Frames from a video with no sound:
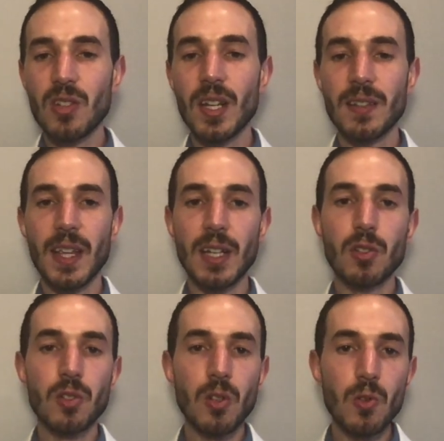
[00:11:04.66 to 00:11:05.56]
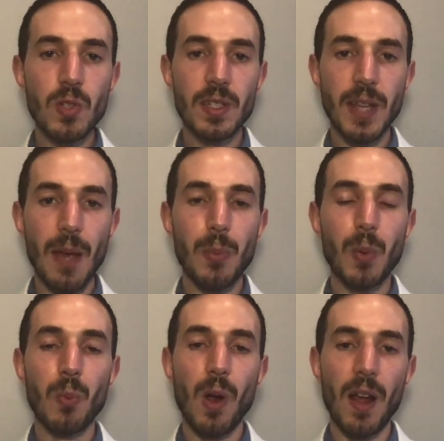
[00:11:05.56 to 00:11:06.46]
It's a 2-step
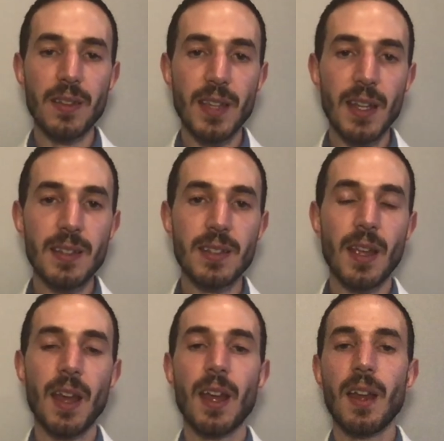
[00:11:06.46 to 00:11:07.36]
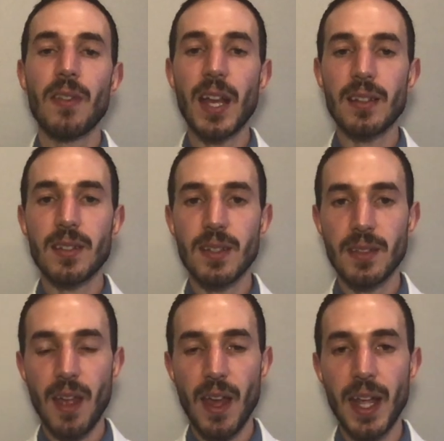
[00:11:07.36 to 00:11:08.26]
process that's
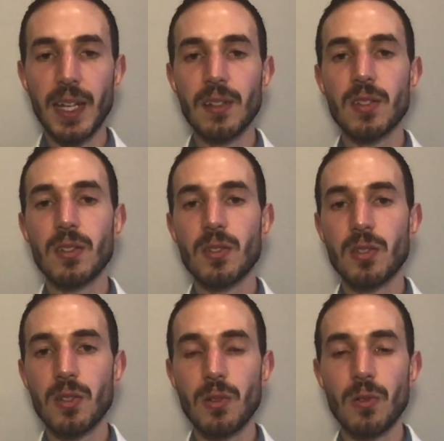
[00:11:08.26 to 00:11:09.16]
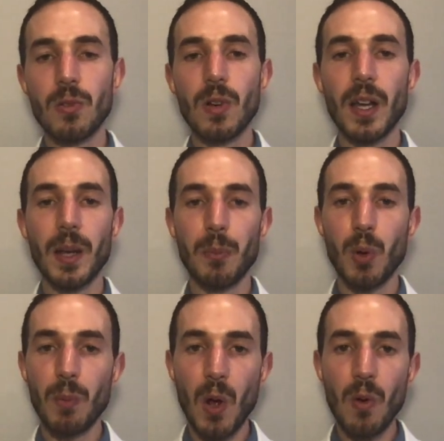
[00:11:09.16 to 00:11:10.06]
designed to
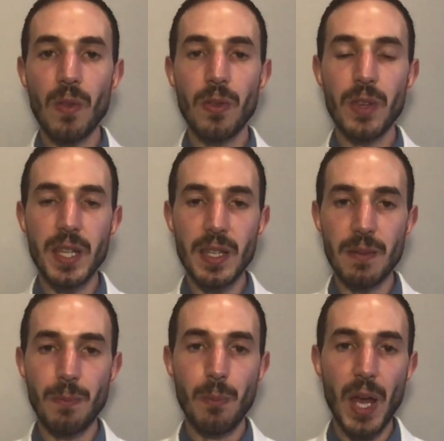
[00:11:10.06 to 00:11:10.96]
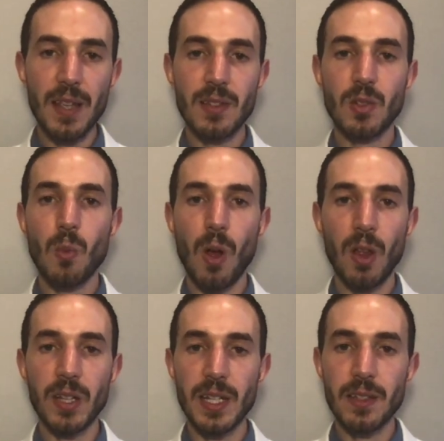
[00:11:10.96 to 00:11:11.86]
promote the best
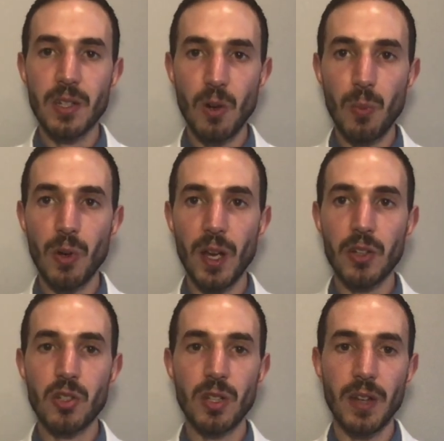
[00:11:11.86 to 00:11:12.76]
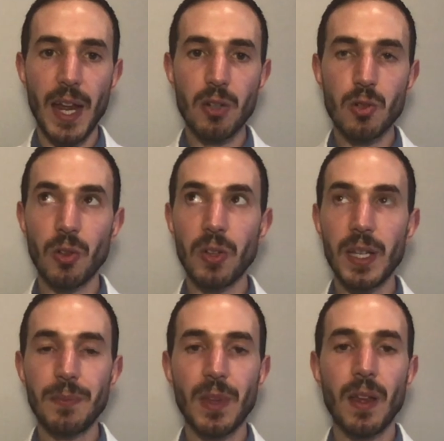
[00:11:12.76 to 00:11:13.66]
quality tear production naturally.
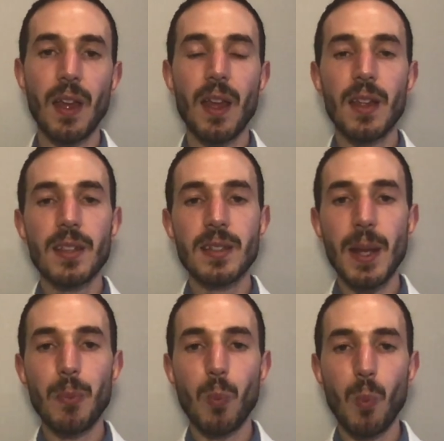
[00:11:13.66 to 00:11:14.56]
Step